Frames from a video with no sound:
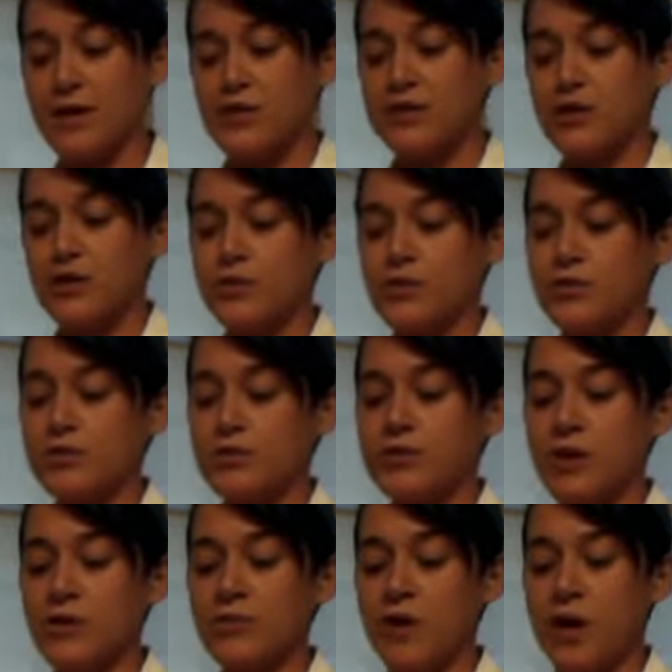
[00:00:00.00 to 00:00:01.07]
So if you
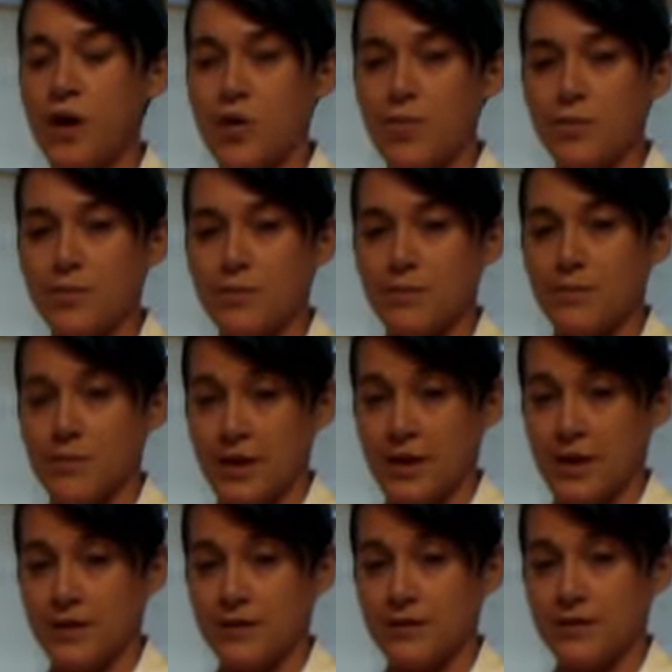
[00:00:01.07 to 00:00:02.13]
don't open the
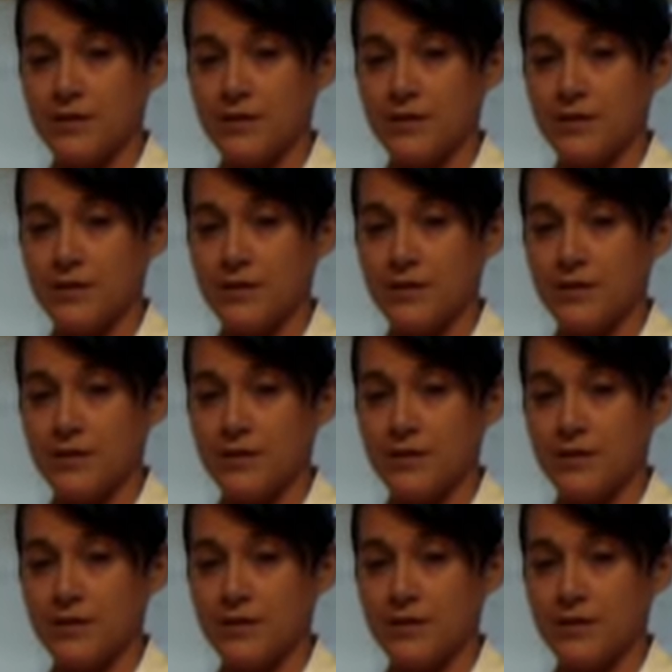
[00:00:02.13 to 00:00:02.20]
pin,